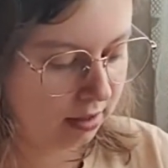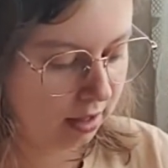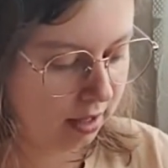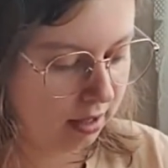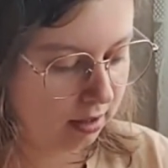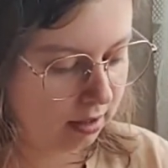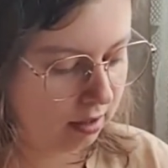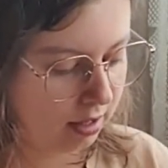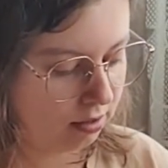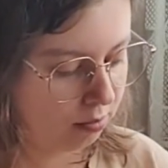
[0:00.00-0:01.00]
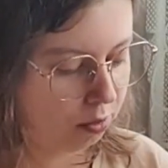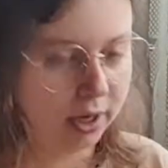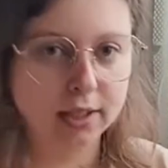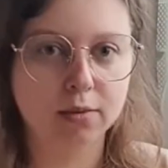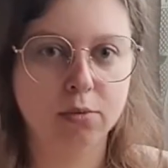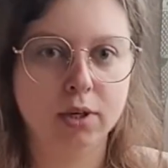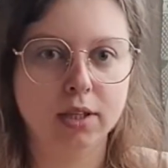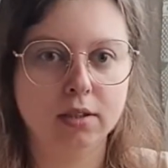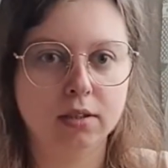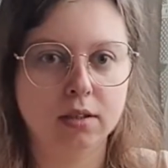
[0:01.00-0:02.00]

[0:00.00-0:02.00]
and a slice of bread with